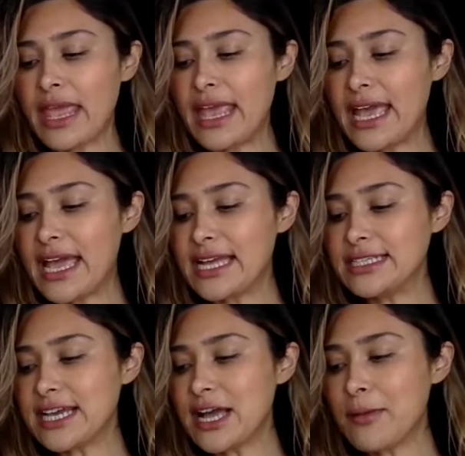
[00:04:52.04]

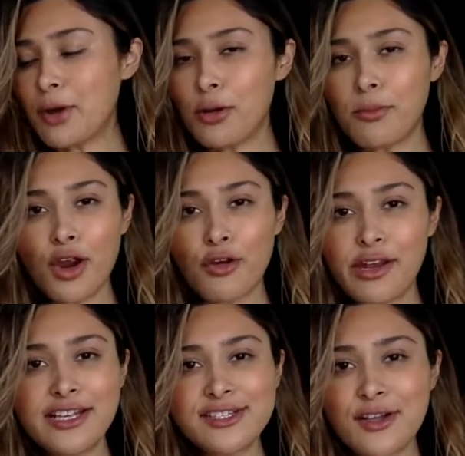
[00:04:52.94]
And um, our
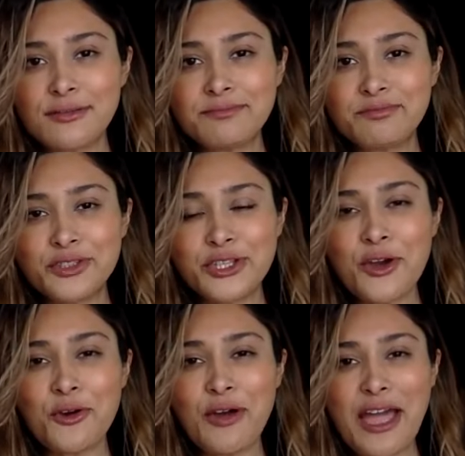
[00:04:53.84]
margarita salt.
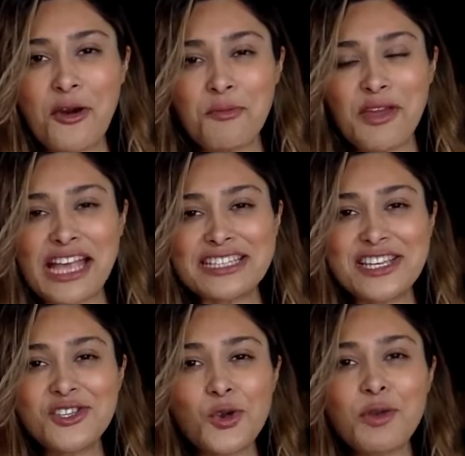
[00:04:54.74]
So I hope you guys
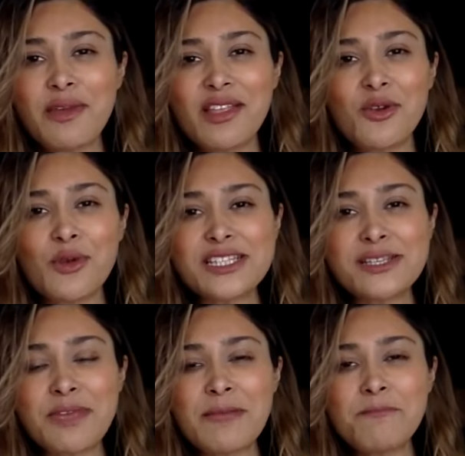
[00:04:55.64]
enjoyed my little
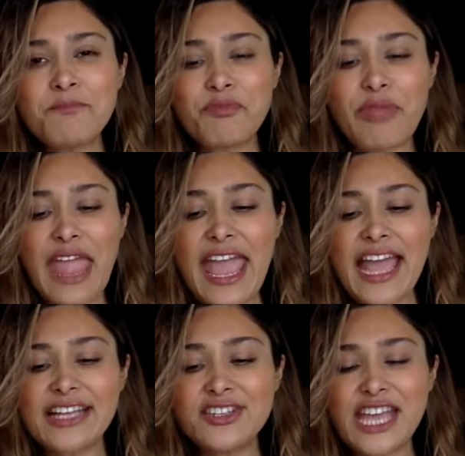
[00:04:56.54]
recipe,
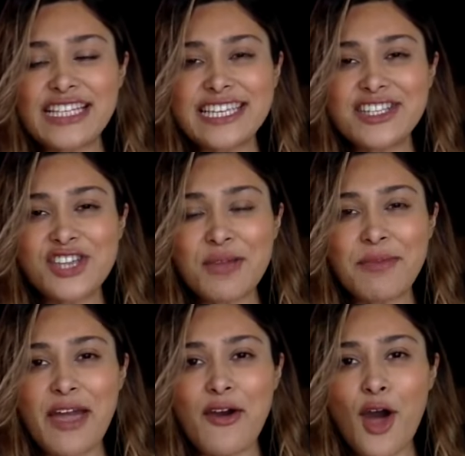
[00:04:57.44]
and you guys can check
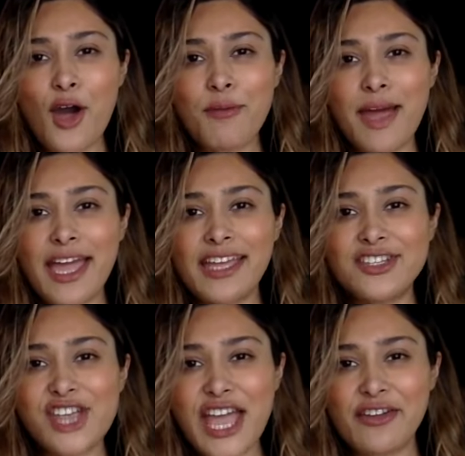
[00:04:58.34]
me out on my
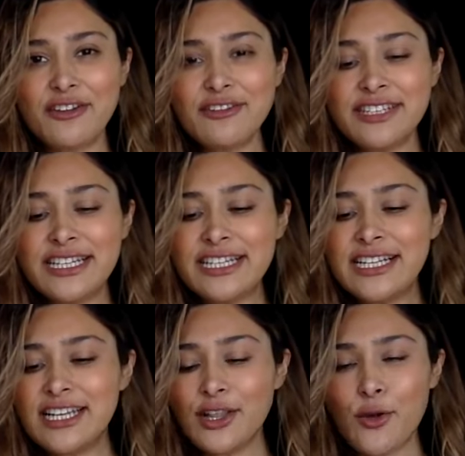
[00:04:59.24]
channel,
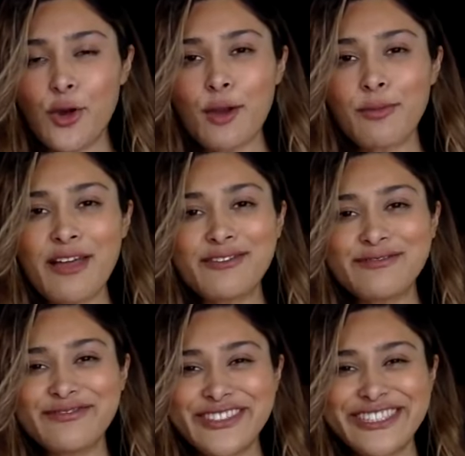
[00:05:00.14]
Low Carb Love.
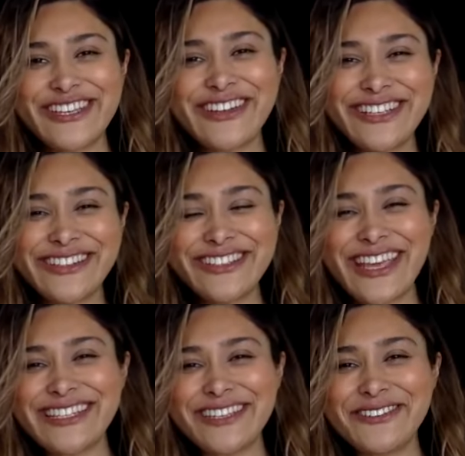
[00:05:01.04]
So I'll talk to you guys